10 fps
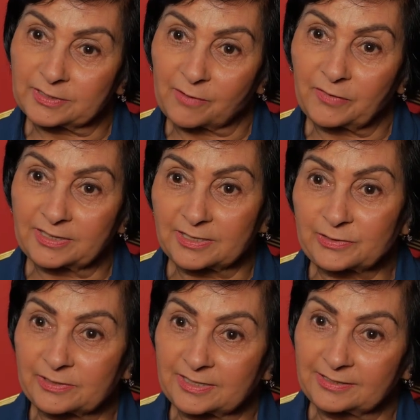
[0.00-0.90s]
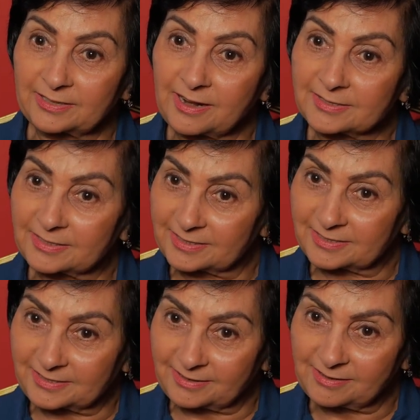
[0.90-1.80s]
I went and told the class
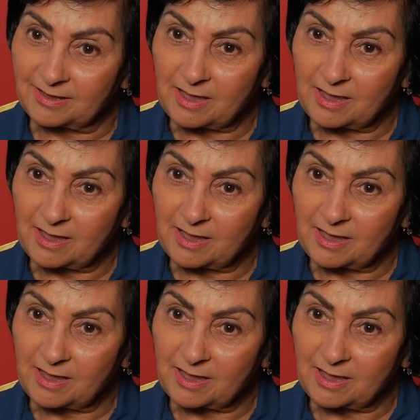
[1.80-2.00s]
teacher,